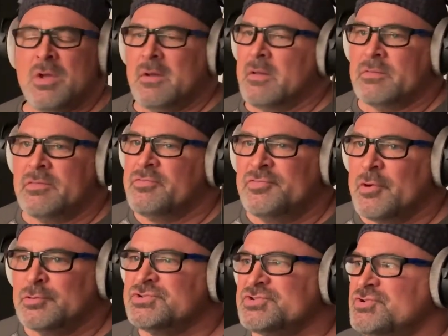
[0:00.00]

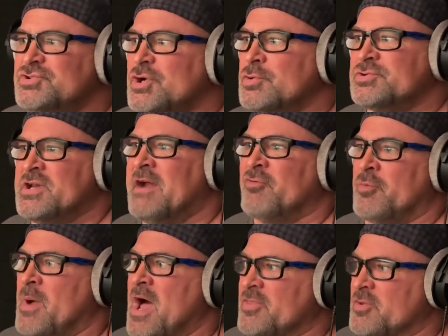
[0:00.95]
Those jokes never
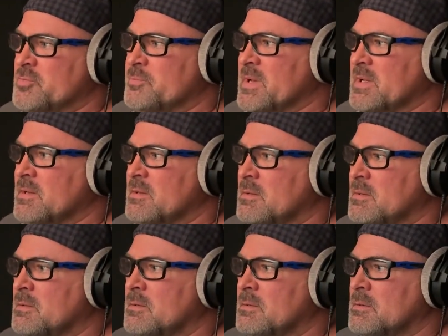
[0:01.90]
bothered me.
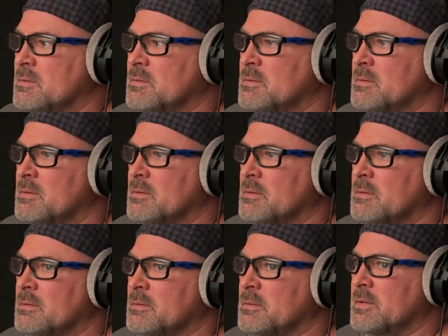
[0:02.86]

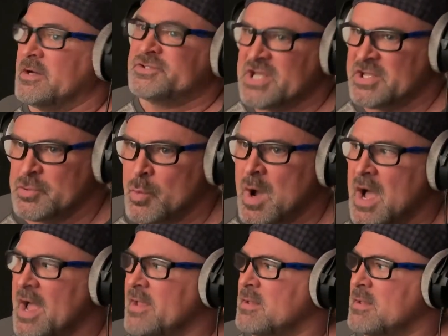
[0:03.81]
And I'll tell you why.